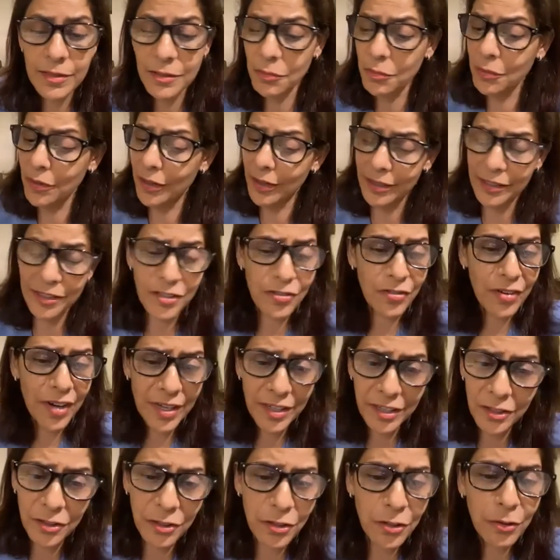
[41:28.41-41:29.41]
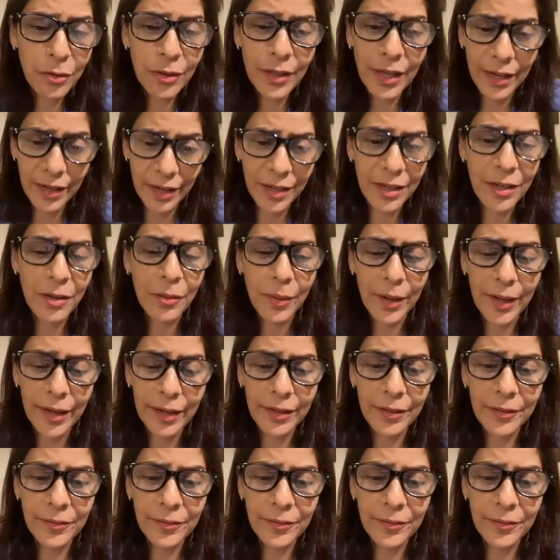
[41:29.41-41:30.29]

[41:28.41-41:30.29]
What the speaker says: The world is ready to do that anyway.